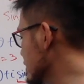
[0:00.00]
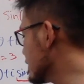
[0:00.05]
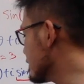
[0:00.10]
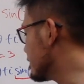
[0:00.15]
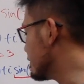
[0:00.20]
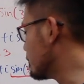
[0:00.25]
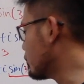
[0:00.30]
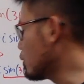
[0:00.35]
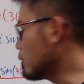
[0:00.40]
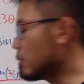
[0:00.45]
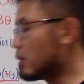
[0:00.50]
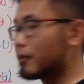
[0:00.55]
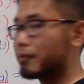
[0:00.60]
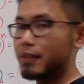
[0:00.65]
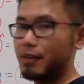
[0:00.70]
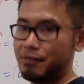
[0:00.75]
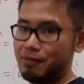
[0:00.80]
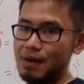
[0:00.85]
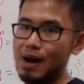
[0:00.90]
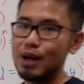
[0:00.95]
the form of
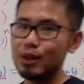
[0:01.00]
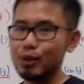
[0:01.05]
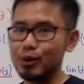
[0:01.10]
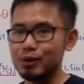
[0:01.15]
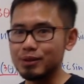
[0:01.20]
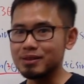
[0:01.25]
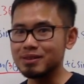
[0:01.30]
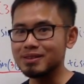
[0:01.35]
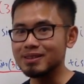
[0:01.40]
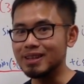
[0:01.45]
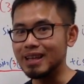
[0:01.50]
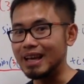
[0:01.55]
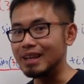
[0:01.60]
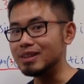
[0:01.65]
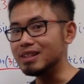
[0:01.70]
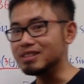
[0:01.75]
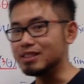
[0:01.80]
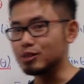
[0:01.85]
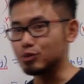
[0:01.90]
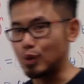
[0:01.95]
the following. And
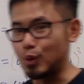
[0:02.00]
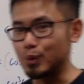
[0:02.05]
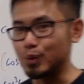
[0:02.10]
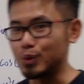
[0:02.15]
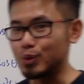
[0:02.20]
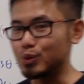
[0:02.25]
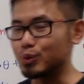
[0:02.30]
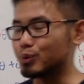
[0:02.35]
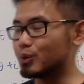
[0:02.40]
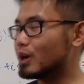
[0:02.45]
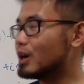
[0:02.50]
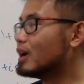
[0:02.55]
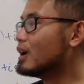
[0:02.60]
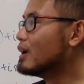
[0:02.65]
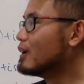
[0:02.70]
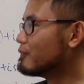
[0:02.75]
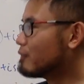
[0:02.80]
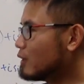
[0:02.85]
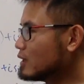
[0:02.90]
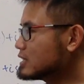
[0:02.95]
this is what we do.
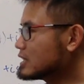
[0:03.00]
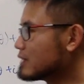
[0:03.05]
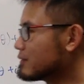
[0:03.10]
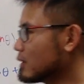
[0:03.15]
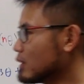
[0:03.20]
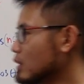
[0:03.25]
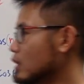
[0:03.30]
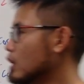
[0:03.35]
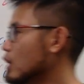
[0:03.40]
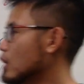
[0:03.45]
First of all,